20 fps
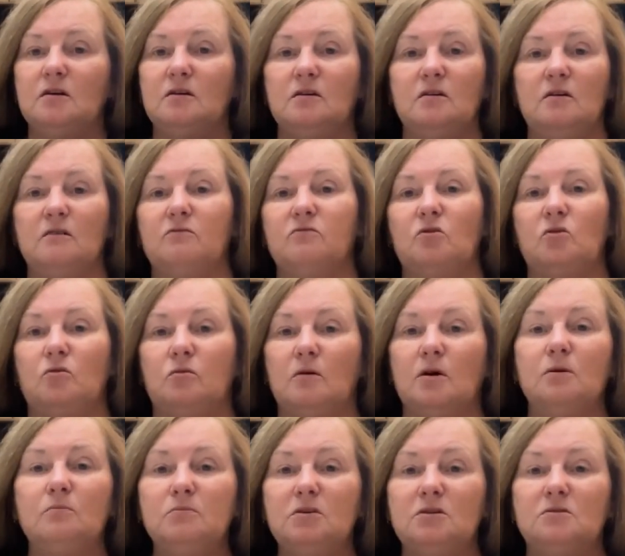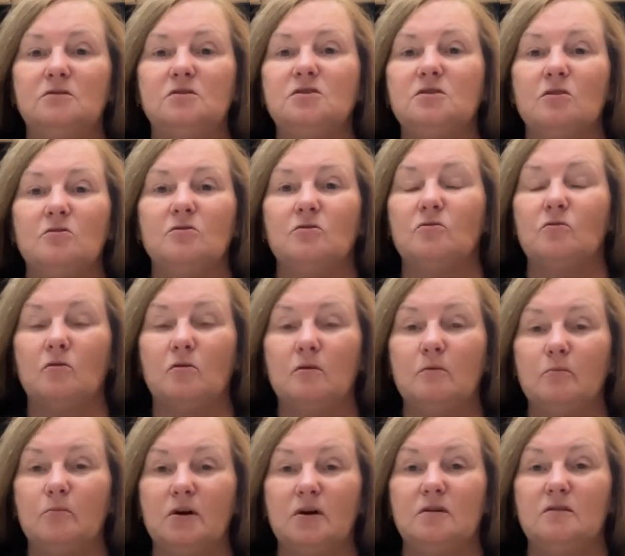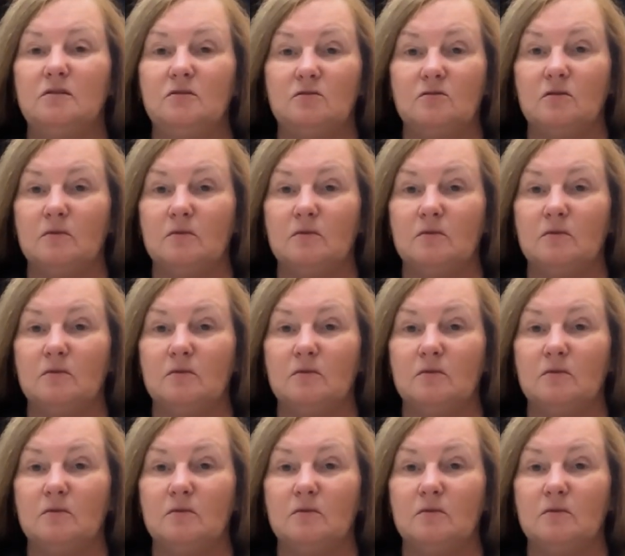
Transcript: of crumbling southern cornbread into their